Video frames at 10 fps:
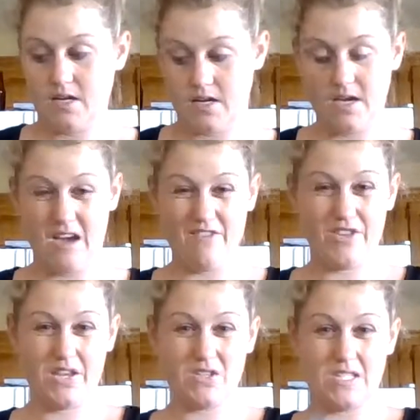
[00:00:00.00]
Okay,
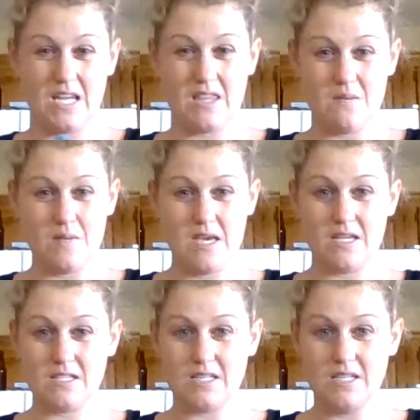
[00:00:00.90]
everything will stay in the
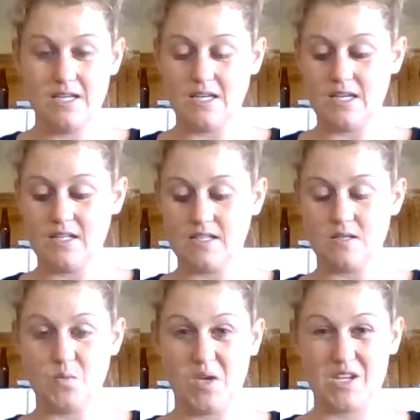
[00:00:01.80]
mitt. It